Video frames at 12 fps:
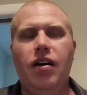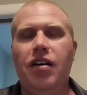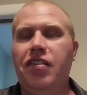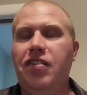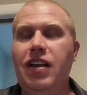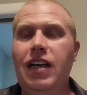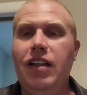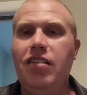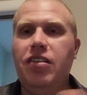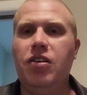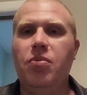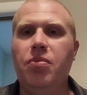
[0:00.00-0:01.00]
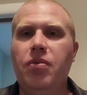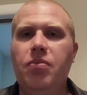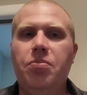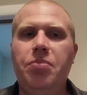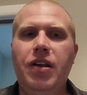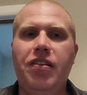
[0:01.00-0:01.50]
seeds,
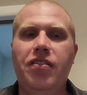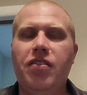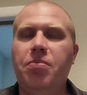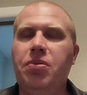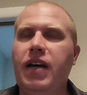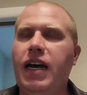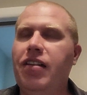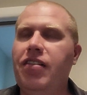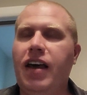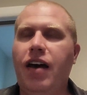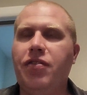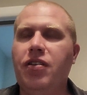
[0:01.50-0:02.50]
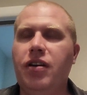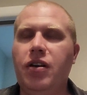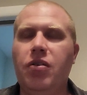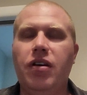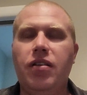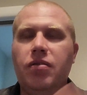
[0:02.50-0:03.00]
pieces of plants. They have
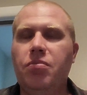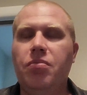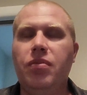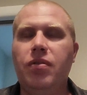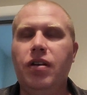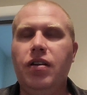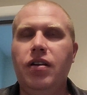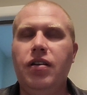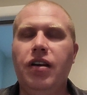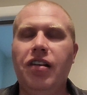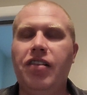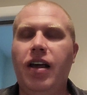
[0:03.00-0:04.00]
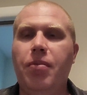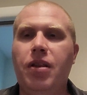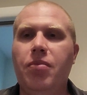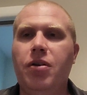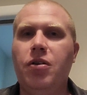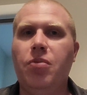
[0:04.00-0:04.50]
to, examine
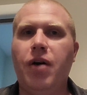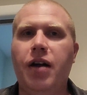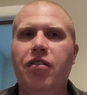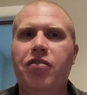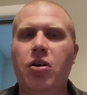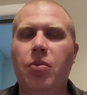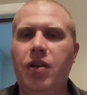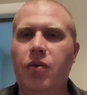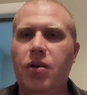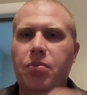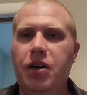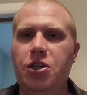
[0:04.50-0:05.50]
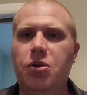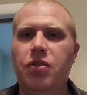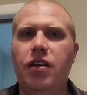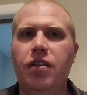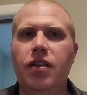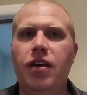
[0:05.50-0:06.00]
them under a microscope. They want to make sure
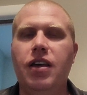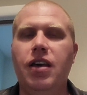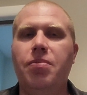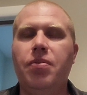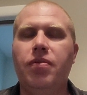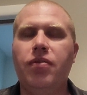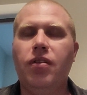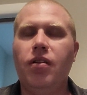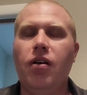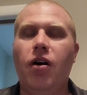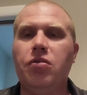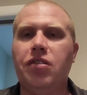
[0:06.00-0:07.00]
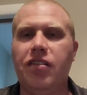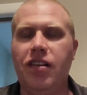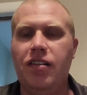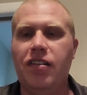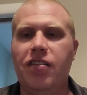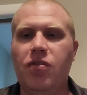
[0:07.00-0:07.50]
that they keep all
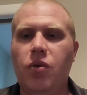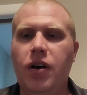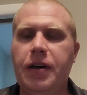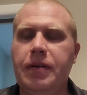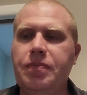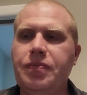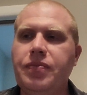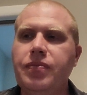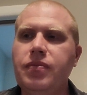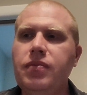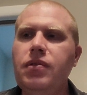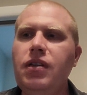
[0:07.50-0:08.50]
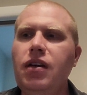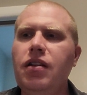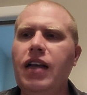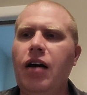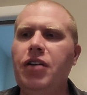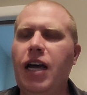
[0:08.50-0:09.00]
diseases away.
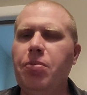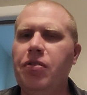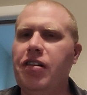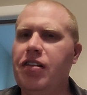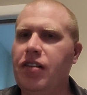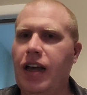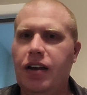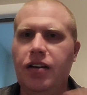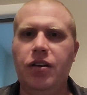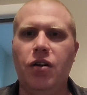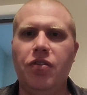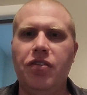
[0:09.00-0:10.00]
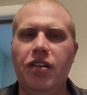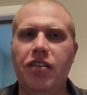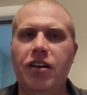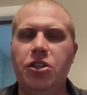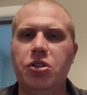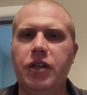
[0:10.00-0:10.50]
Now, Naples is like,
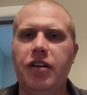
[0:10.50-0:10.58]
essentially a